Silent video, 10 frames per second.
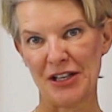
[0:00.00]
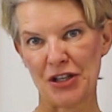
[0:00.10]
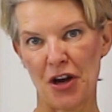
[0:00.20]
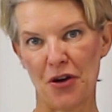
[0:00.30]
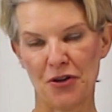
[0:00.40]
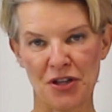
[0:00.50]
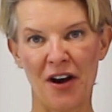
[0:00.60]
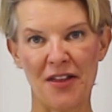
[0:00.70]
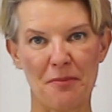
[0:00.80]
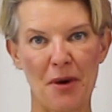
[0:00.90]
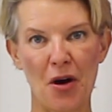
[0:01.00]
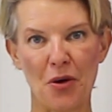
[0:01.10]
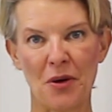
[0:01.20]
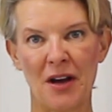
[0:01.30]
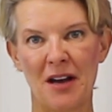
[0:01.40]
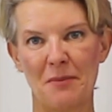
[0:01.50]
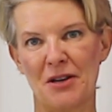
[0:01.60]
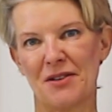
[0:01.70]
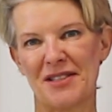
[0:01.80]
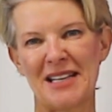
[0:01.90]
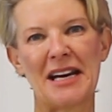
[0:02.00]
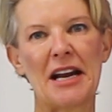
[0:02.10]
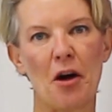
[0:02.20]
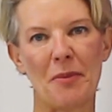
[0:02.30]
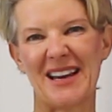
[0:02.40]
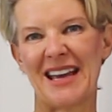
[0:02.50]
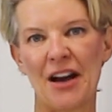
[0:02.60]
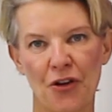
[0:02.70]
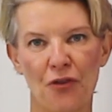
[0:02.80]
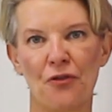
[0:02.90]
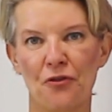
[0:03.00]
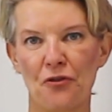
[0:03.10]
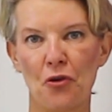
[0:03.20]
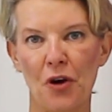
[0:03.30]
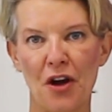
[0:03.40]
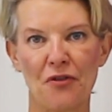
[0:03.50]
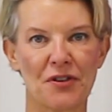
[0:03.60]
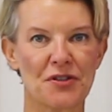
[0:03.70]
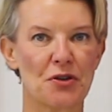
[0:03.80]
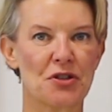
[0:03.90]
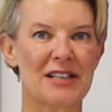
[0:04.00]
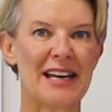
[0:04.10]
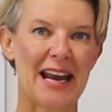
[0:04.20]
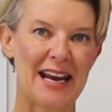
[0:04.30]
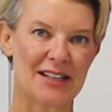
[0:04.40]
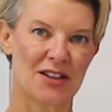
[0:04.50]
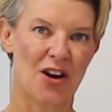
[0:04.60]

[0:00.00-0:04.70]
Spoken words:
and tie the bow, because standing up it can often fall over, so just lay it